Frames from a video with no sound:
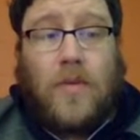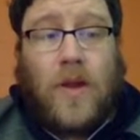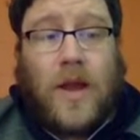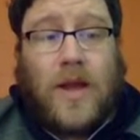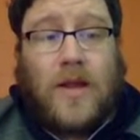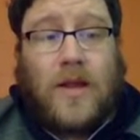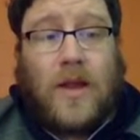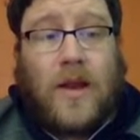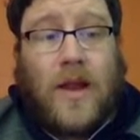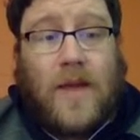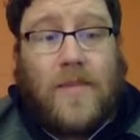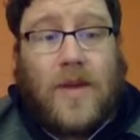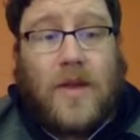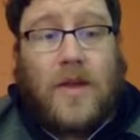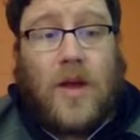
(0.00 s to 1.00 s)
placed
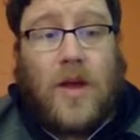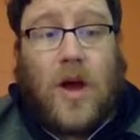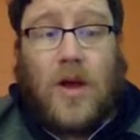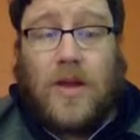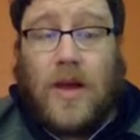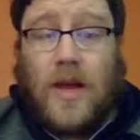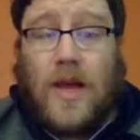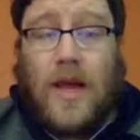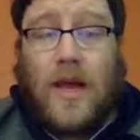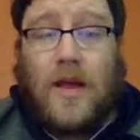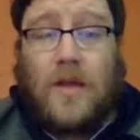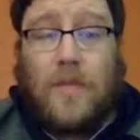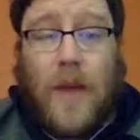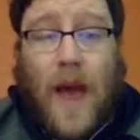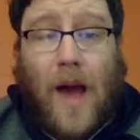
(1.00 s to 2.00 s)
limits on the
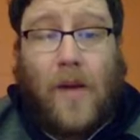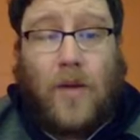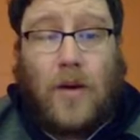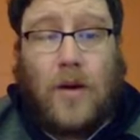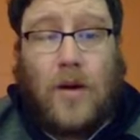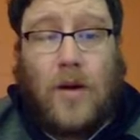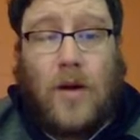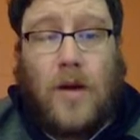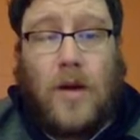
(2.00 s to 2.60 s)
king's power.